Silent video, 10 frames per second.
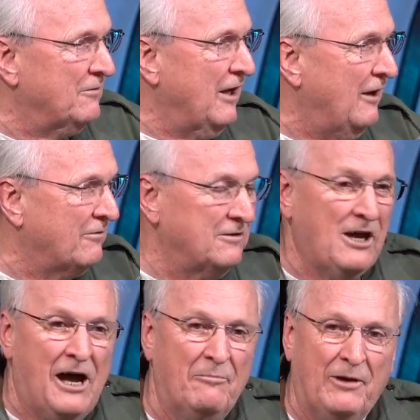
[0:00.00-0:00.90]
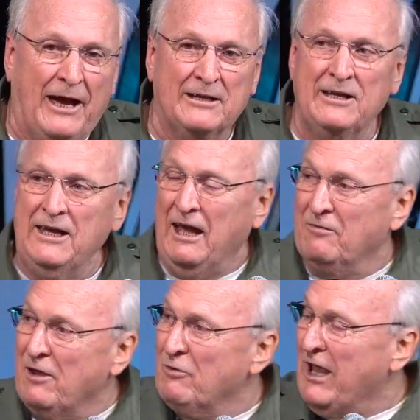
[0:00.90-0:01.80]
of, combat. And
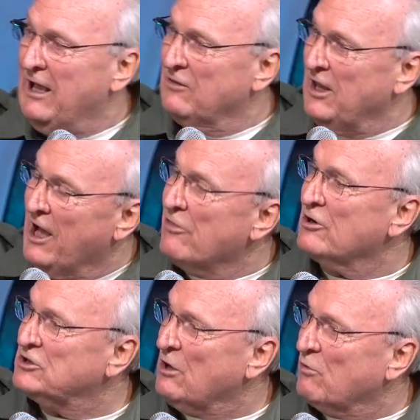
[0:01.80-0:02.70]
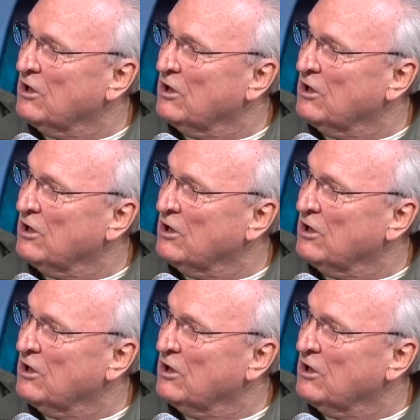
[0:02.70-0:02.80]
then we had the others that were